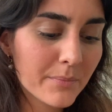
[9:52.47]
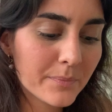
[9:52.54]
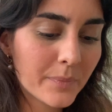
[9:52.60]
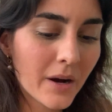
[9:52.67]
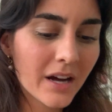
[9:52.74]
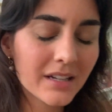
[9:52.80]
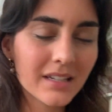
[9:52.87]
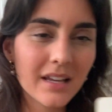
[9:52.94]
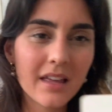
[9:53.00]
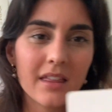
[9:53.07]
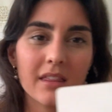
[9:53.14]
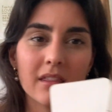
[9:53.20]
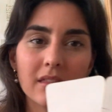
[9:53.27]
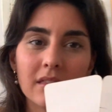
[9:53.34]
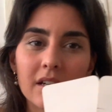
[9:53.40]
But
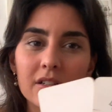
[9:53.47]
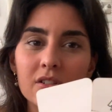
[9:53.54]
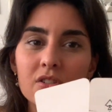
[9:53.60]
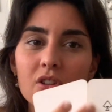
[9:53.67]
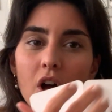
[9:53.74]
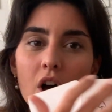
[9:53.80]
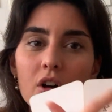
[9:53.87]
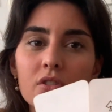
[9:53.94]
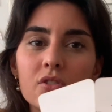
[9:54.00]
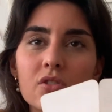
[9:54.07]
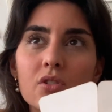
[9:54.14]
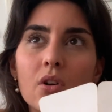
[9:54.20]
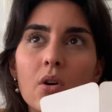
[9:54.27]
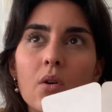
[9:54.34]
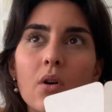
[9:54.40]
there's
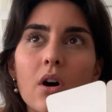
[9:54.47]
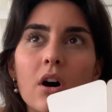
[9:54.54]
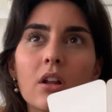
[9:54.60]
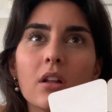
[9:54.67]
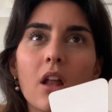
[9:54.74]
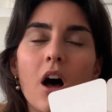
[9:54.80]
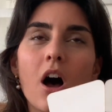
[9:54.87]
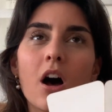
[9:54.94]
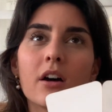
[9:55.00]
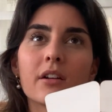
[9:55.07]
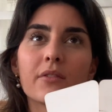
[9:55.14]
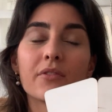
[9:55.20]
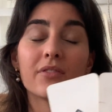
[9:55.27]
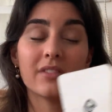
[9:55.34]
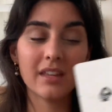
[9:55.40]
also a lot
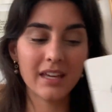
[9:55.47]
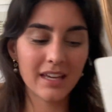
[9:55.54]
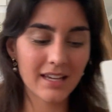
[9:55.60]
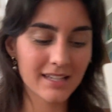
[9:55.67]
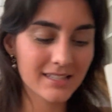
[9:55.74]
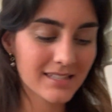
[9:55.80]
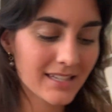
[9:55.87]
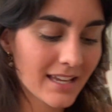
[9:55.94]
of things,